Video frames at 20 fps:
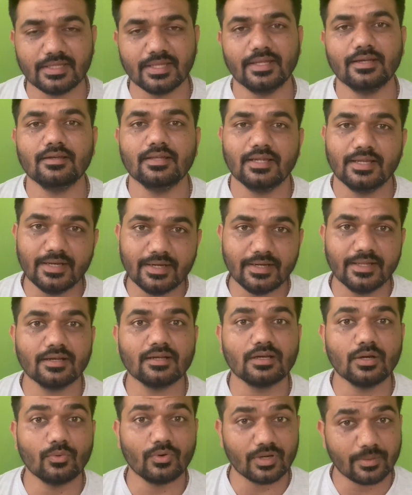Then
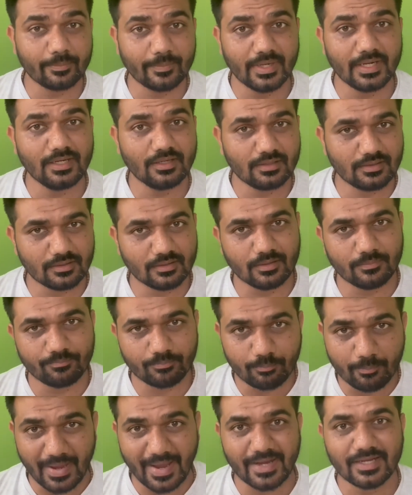Indian government
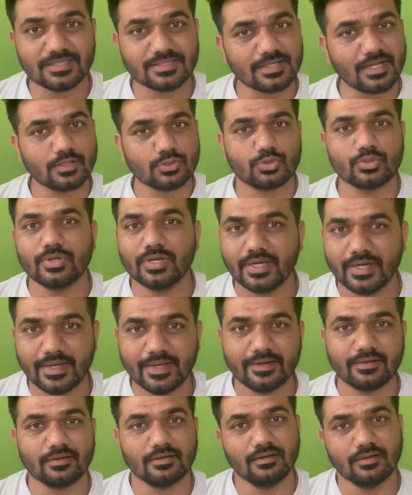banks also
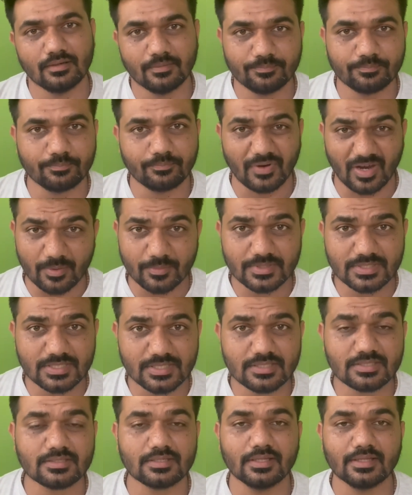needed
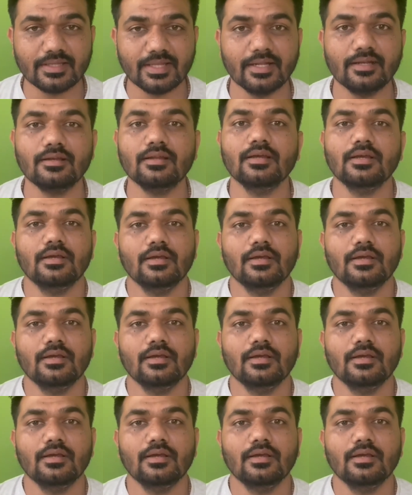pharmacist. Then